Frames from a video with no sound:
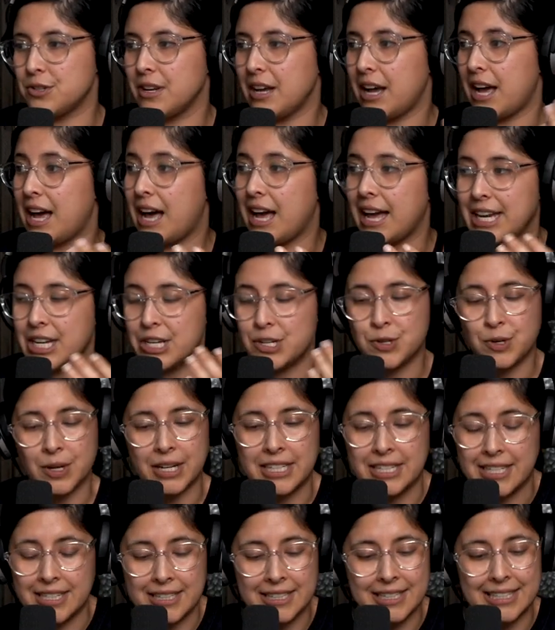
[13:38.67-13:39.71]

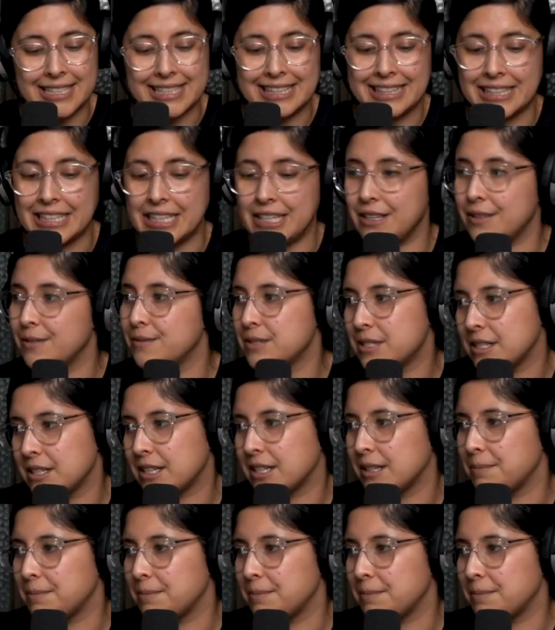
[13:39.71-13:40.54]
hydrating it leaves the